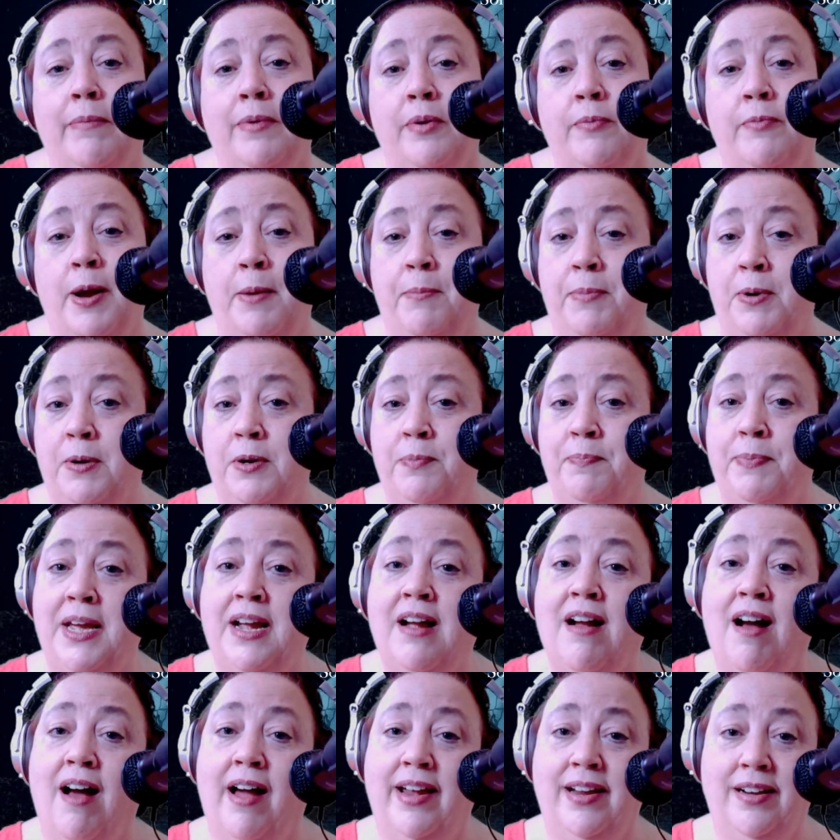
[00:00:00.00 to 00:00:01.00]
Remember, be
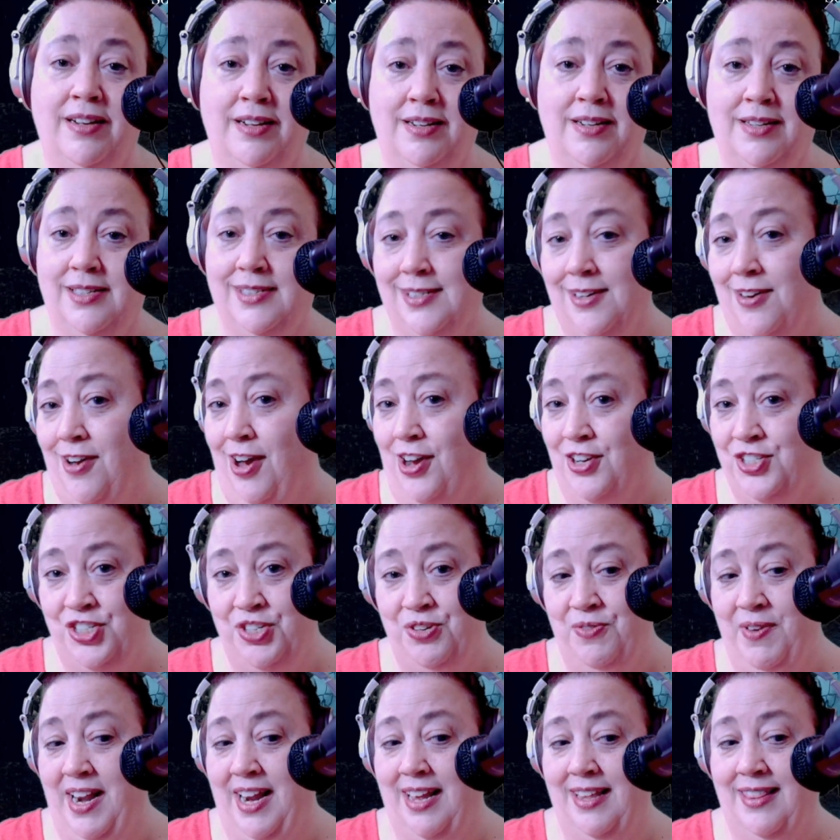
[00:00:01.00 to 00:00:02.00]
kind. It doesn't cost
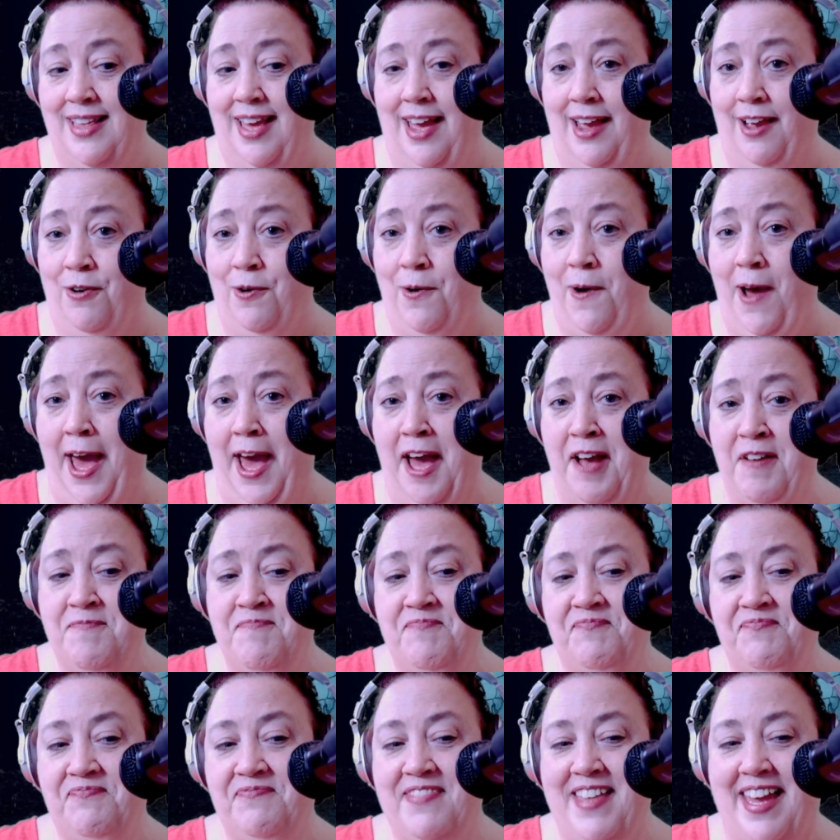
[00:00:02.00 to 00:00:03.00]
you anything, okay?
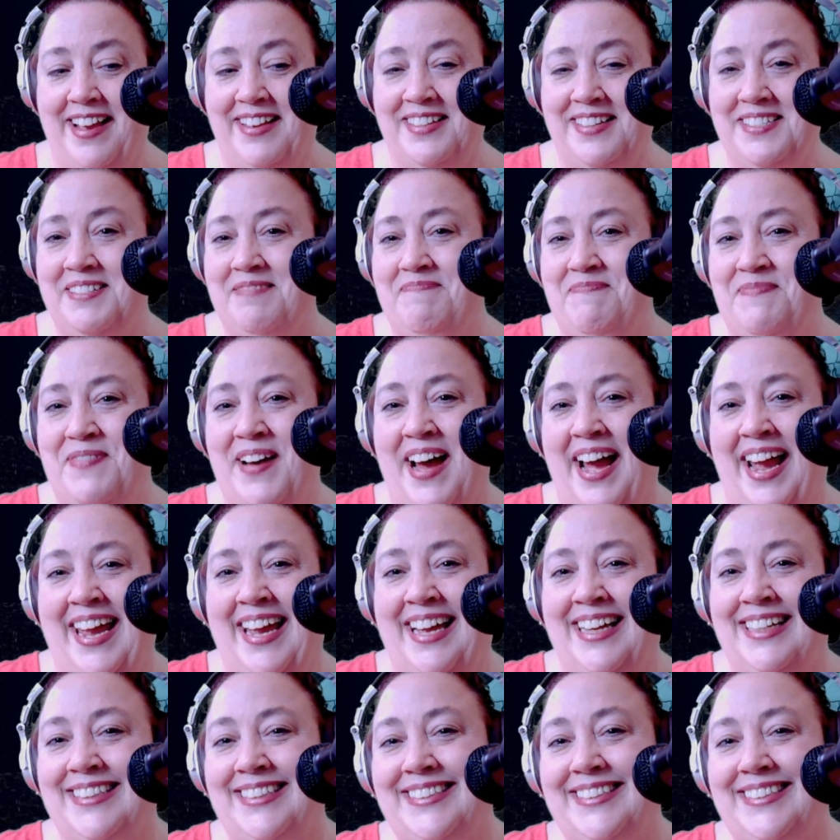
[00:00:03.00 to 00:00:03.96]
Thanks. Bye.